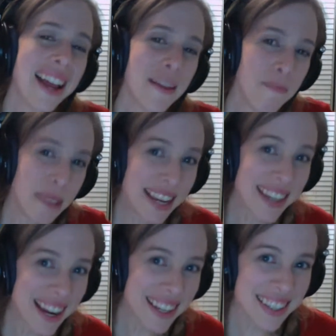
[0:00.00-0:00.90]
Being a
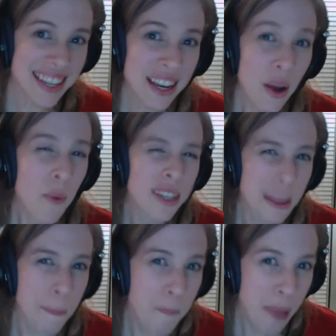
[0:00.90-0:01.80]
90s kid was
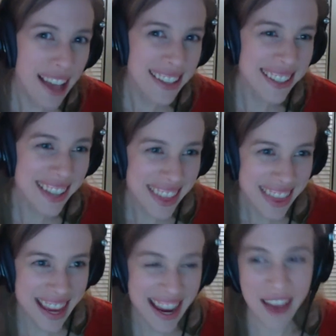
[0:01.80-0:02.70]
the best
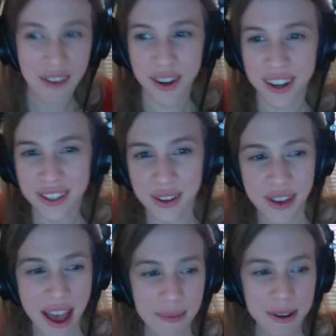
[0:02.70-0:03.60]
thing ever to have
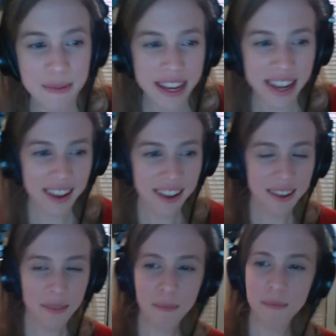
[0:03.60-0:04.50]
happened to me.
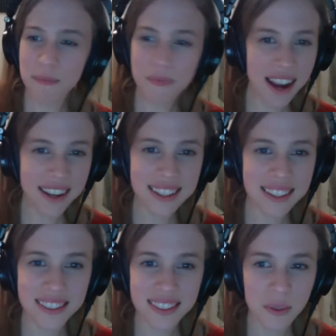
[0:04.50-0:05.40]

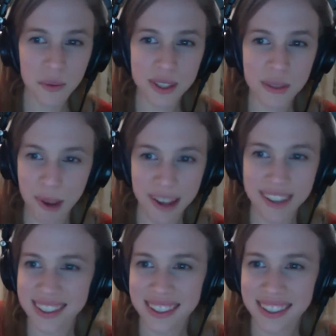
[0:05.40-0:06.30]
90s was the best.